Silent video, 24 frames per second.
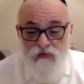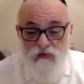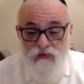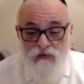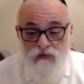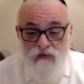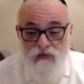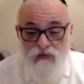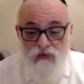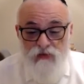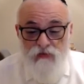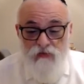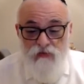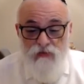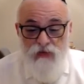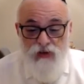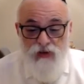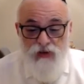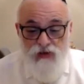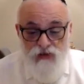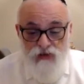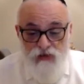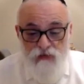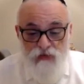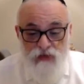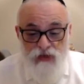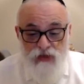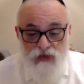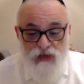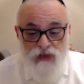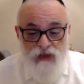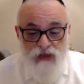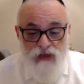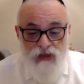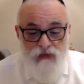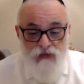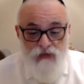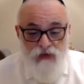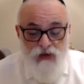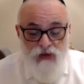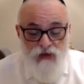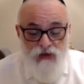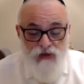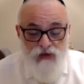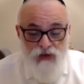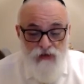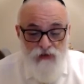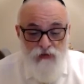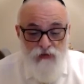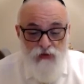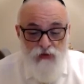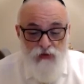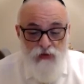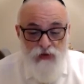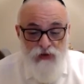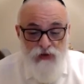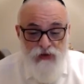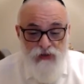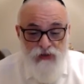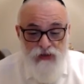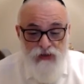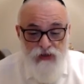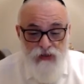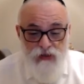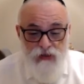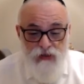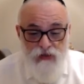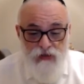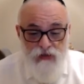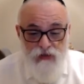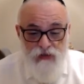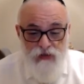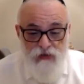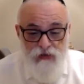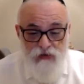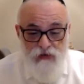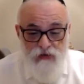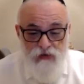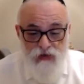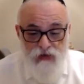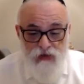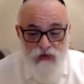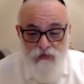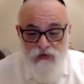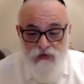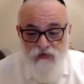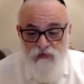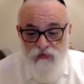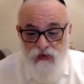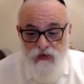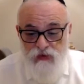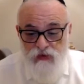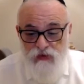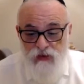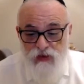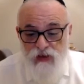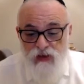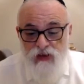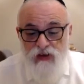So Hashem is how they give. Hashem directs the steps of man.